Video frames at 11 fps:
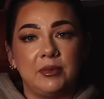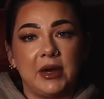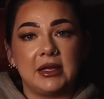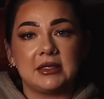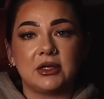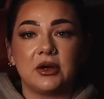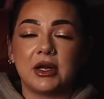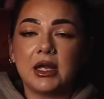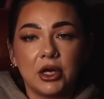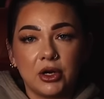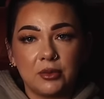but her
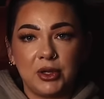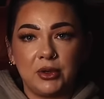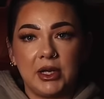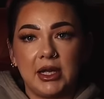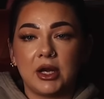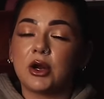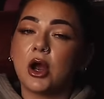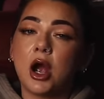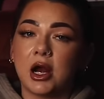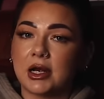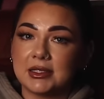inner beauty and her
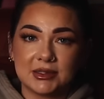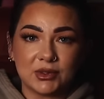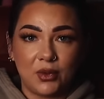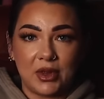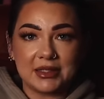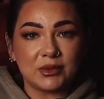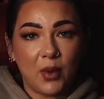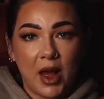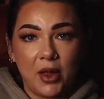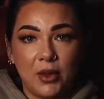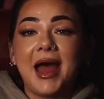heart and soul as well.